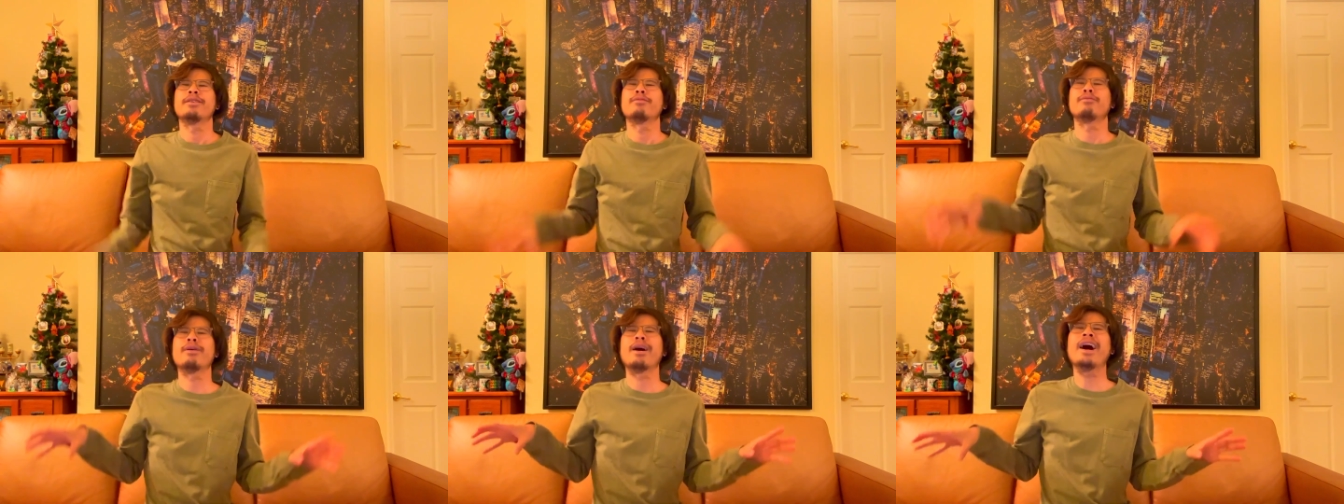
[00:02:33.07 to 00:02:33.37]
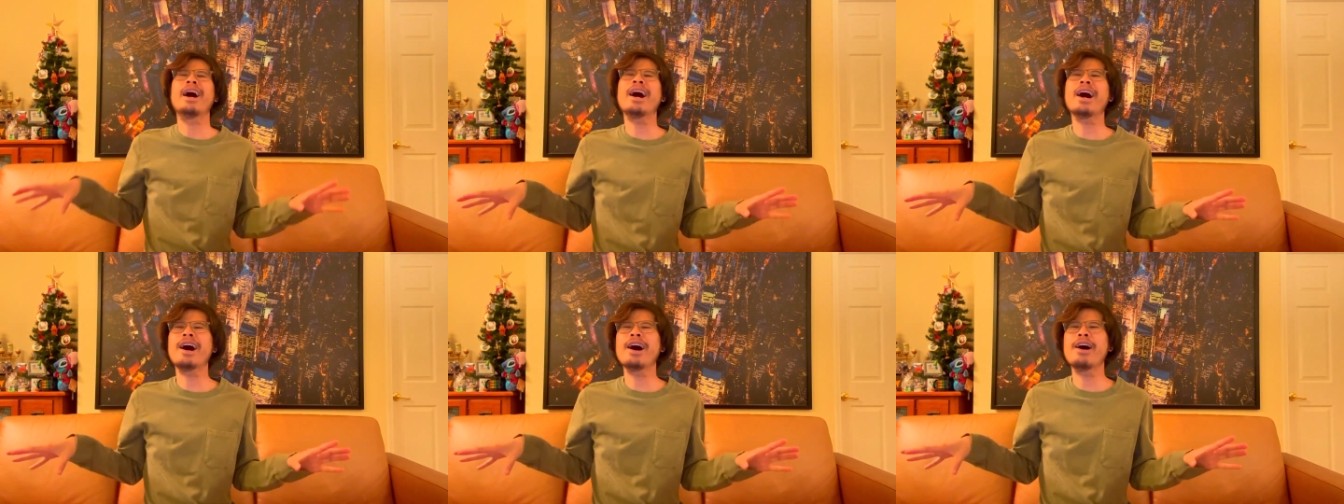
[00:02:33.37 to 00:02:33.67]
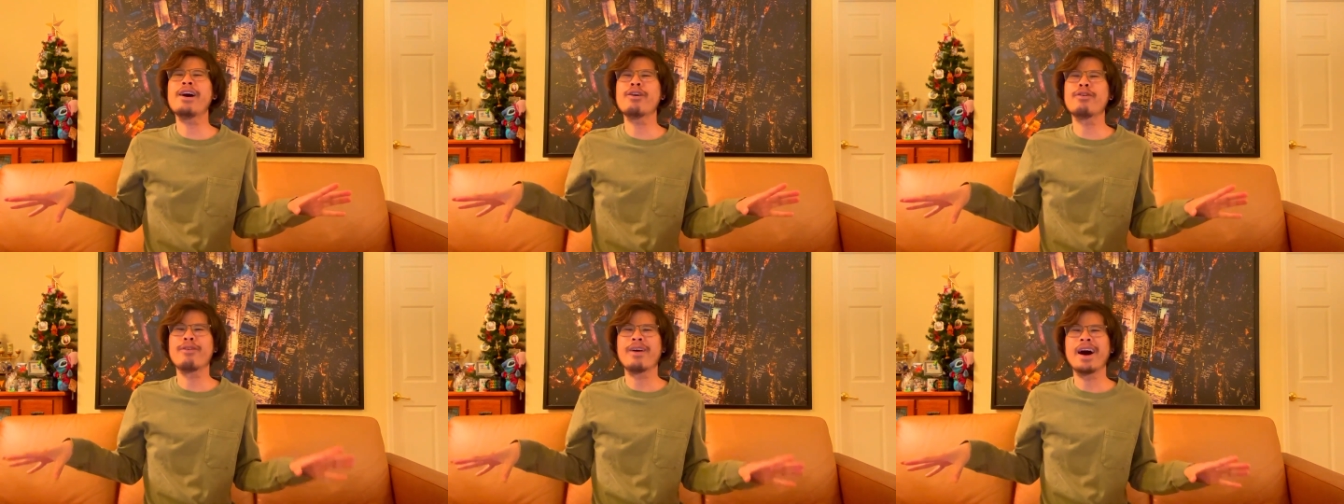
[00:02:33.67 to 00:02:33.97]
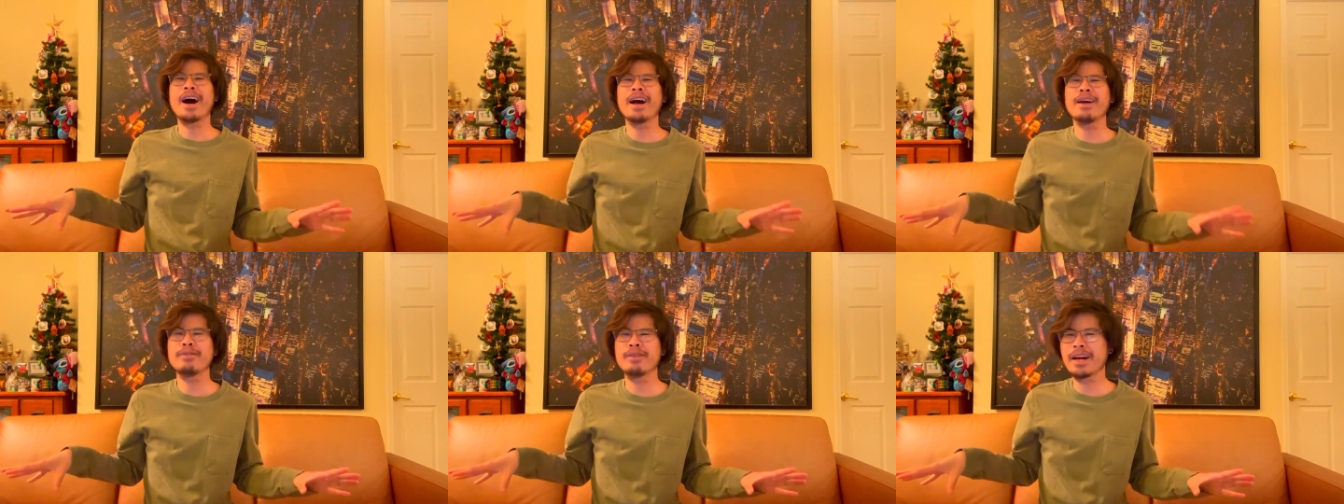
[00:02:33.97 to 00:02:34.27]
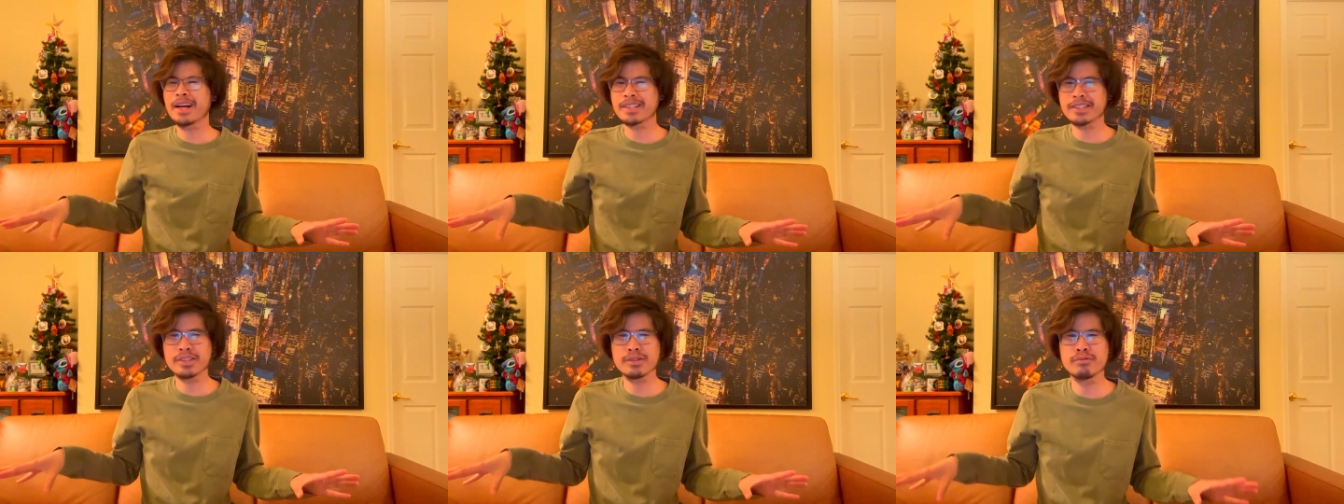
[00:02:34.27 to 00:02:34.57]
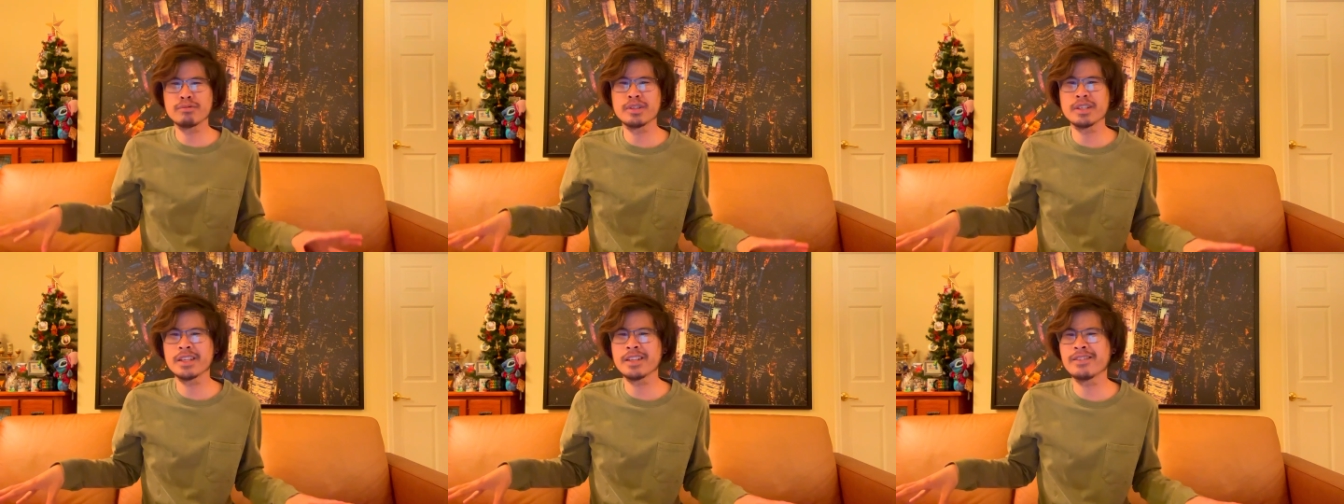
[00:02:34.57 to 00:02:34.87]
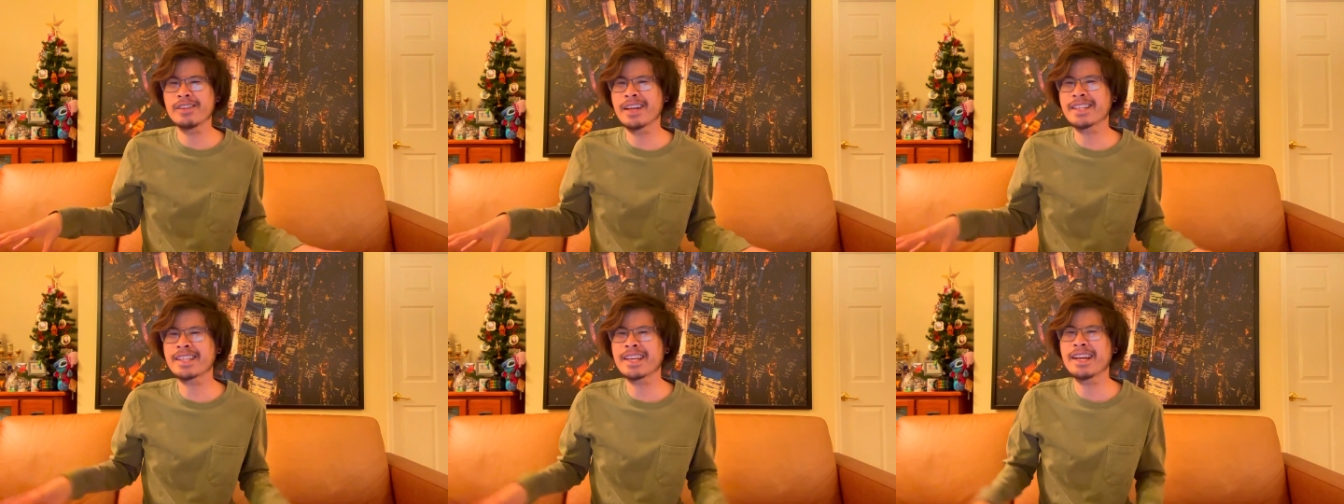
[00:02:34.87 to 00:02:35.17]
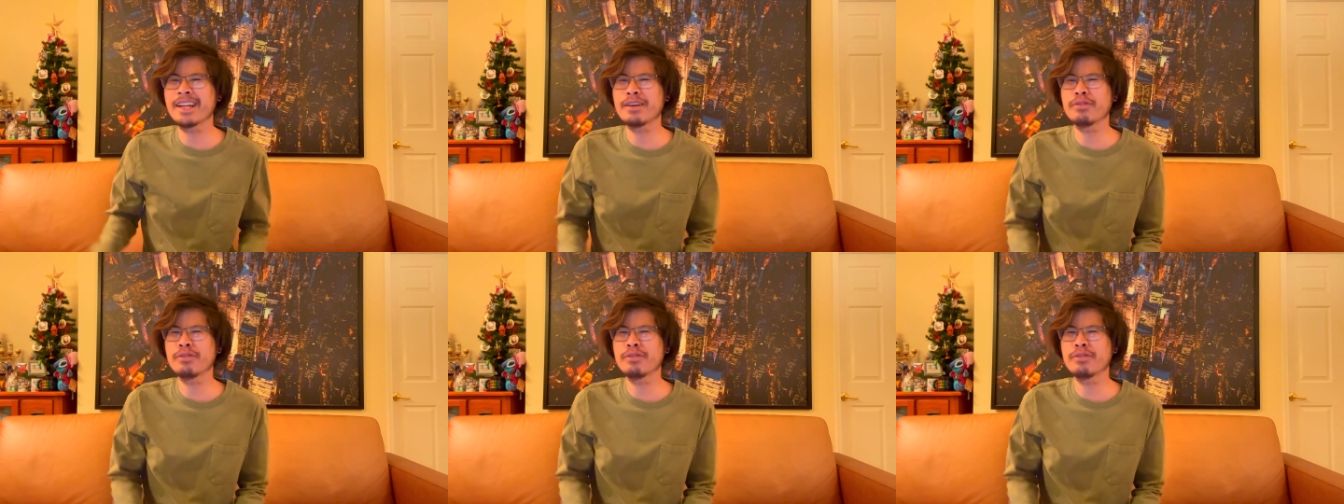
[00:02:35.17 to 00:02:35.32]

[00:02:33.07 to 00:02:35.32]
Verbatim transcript: Wow, I actually really liked that.